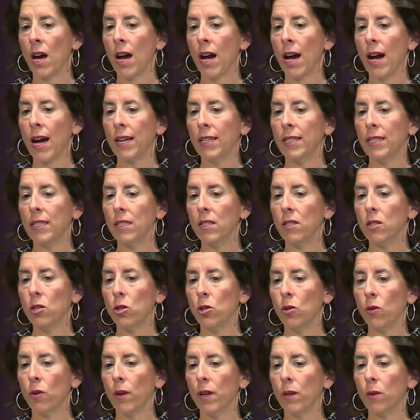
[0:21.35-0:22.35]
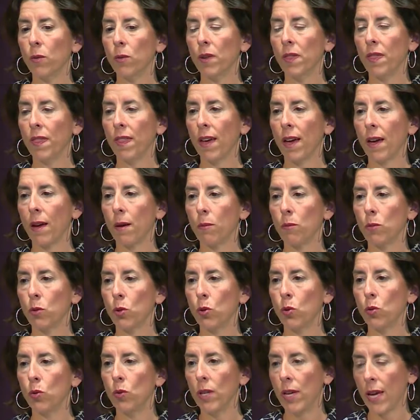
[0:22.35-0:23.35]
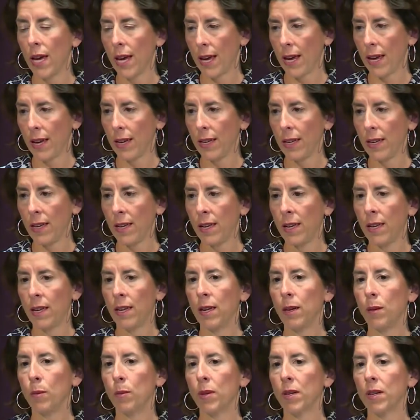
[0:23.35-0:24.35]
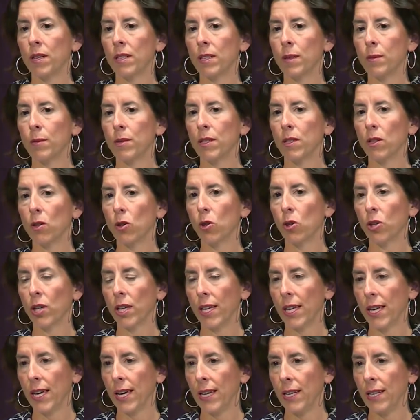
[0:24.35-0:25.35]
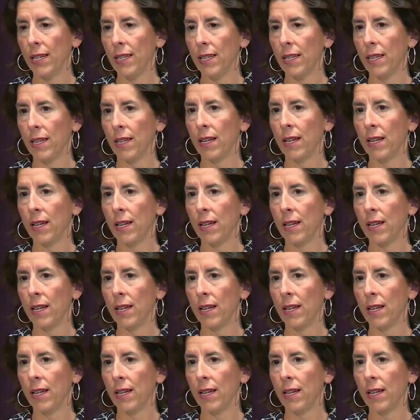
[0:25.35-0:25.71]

I didn't join with them today because I'm still looking at it.